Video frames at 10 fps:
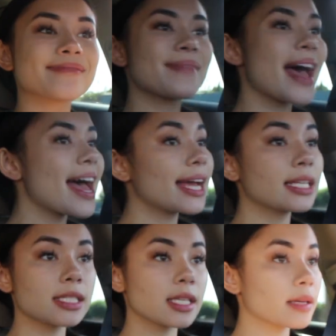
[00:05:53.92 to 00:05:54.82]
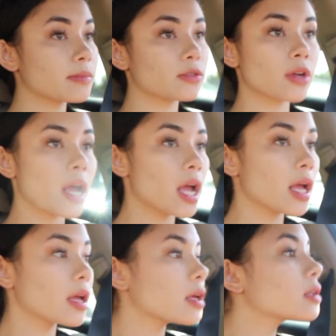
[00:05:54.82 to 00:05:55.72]
Might seem
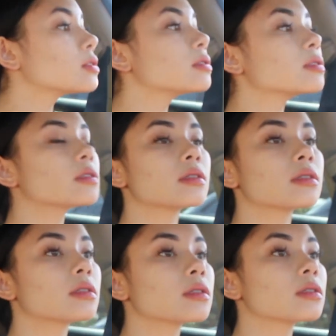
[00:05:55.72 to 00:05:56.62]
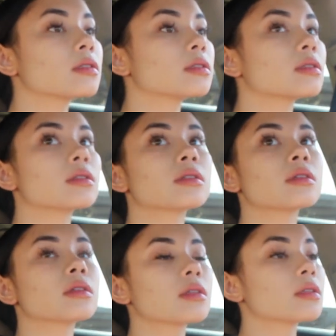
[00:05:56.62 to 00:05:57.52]
strange, but let me know if I'm
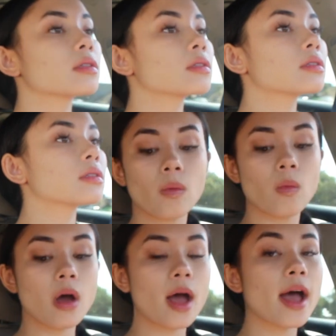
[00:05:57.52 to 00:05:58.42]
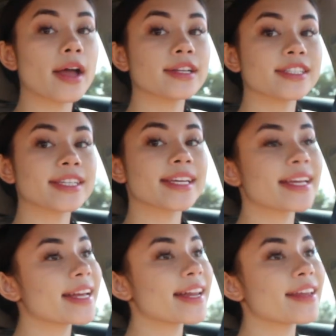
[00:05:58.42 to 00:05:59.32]
out of and
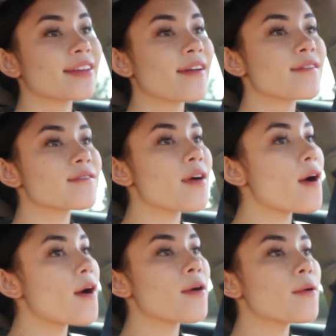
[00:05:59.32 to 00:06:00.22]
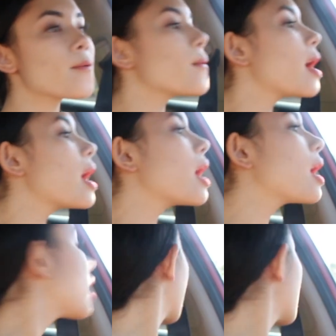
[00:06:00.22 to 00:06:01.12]
watching you for a
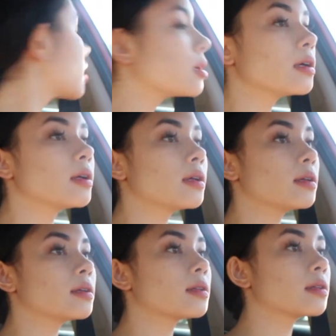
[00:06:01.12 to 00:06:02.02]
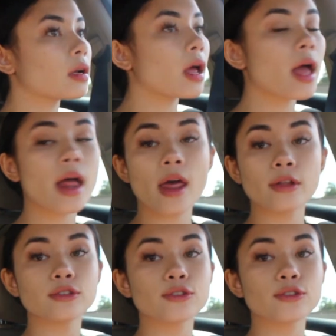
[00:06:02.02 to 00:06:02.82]
while. And I had to